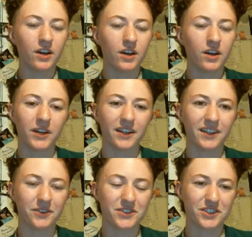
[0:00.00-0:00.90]
Okay,
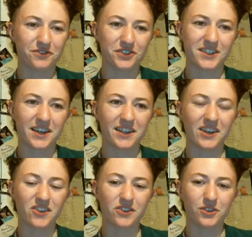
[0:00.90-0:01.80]
wait. It was there for a
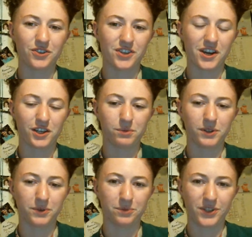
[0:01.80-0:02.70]
second, and then the whole
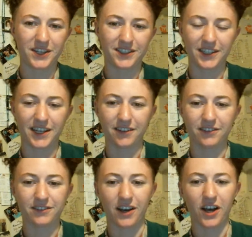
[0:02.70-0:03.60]
document went blank again.